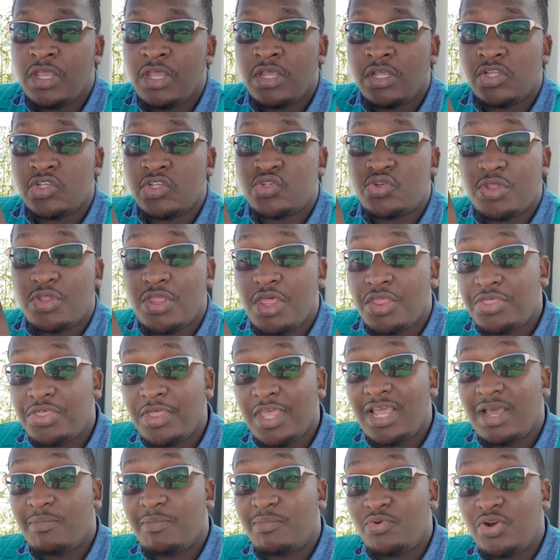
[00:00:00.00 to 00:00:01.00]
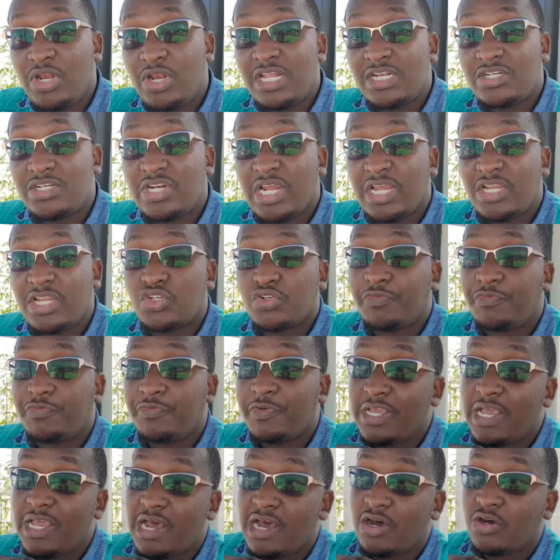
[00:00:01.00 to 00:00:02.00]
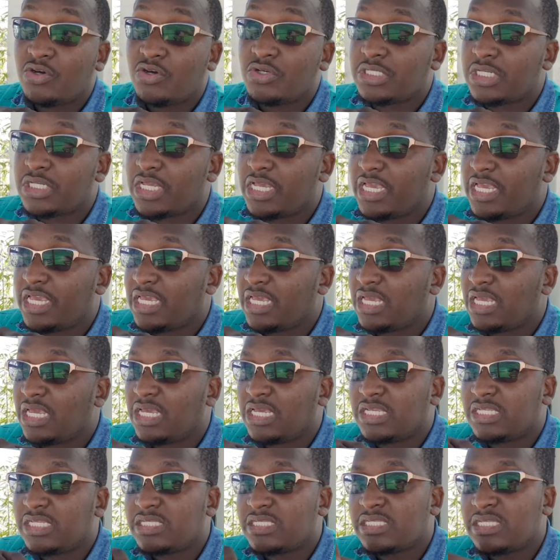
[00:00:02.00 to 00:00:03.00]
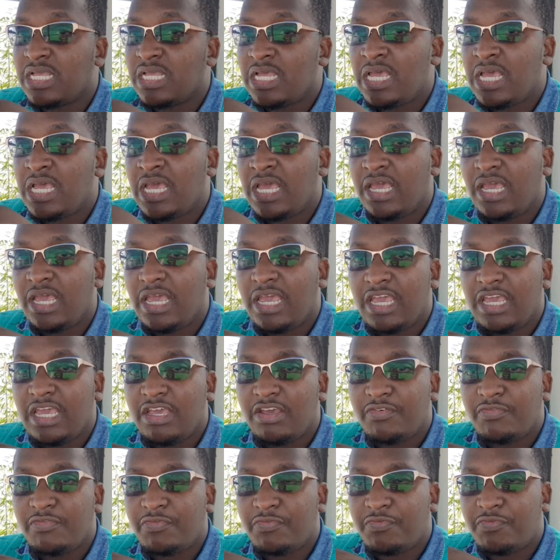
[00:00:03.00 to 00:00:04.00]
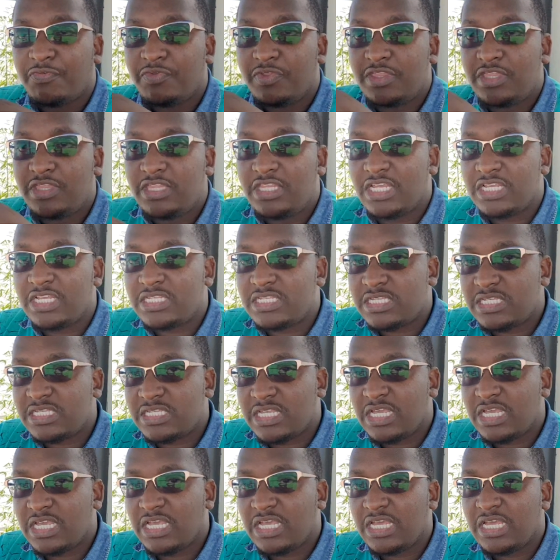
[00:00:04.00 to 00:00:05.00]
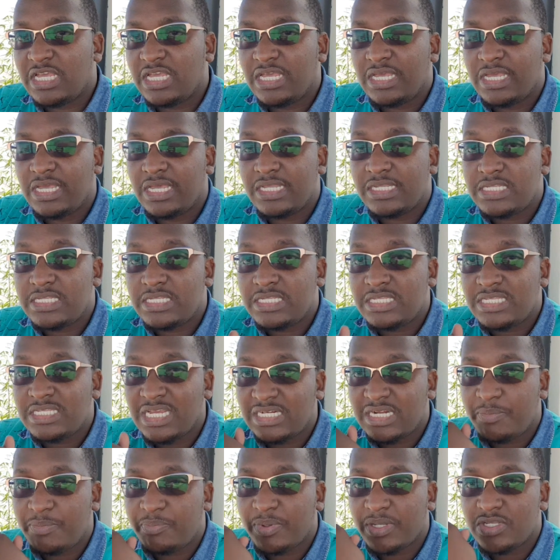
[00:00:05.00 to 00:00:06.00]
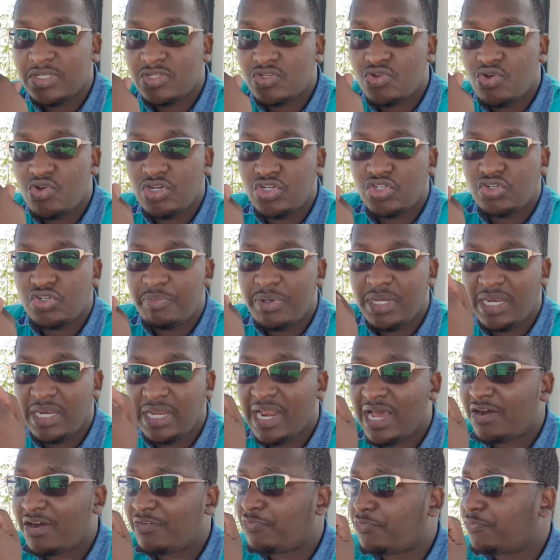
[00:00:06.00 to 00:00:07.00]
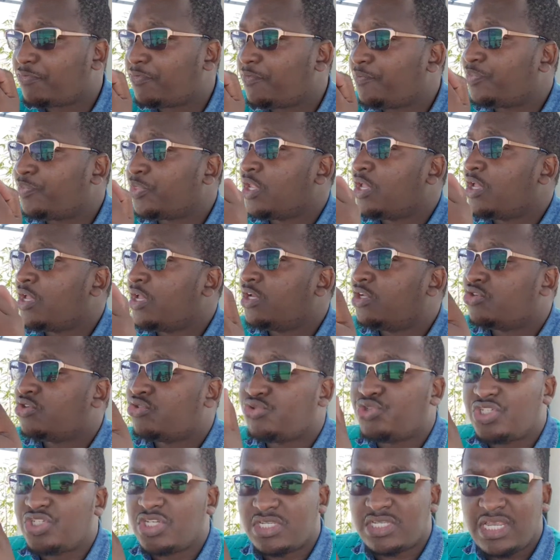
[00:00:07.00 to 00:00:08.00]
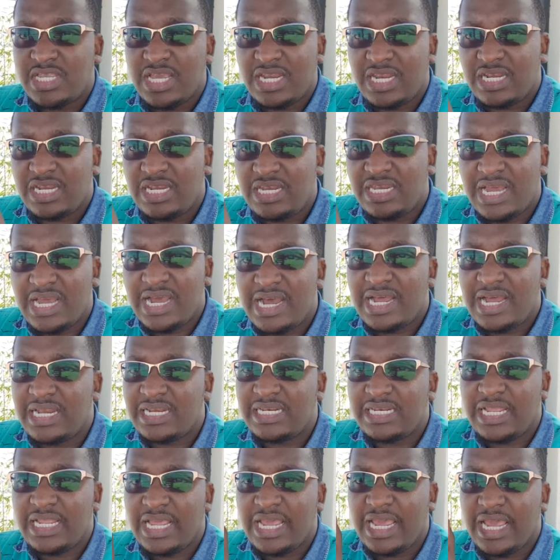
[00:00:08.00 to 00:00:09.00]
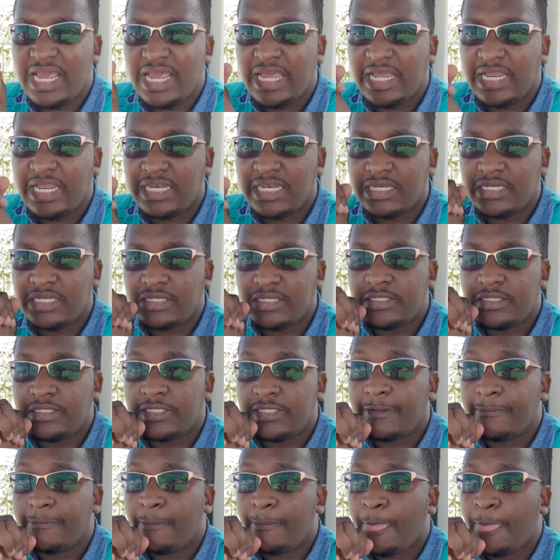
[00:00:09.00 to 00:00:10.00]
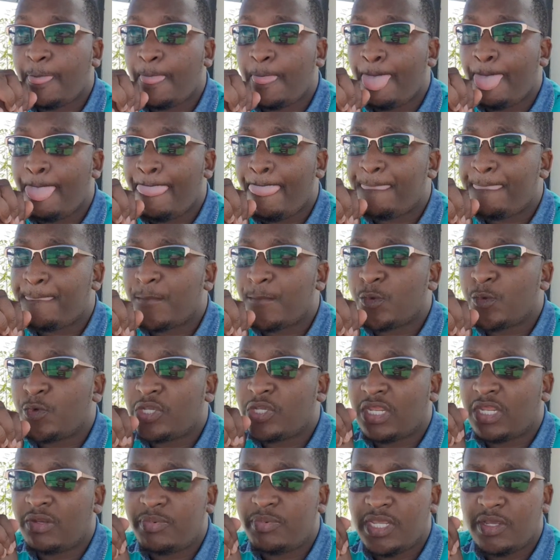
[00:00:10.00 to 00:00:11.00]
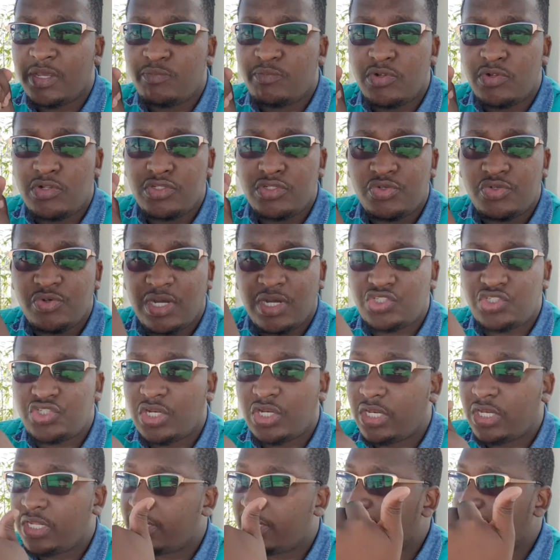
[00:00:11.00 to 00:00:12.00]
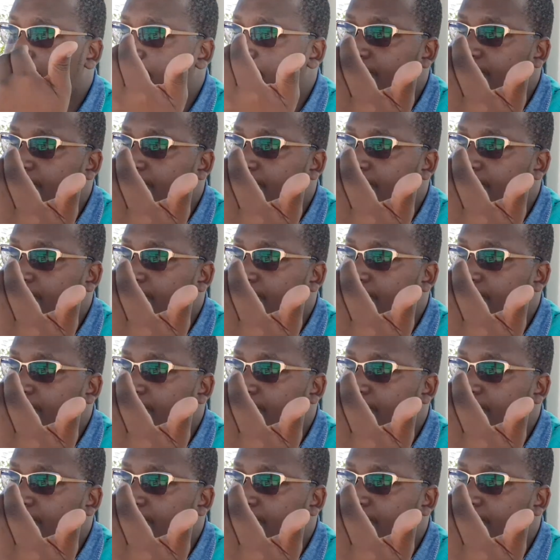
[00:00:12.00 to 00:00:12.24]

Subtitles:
So the thing I'm really trying to figure out is if this setup is going to be enough to just get it done and we can be able to actually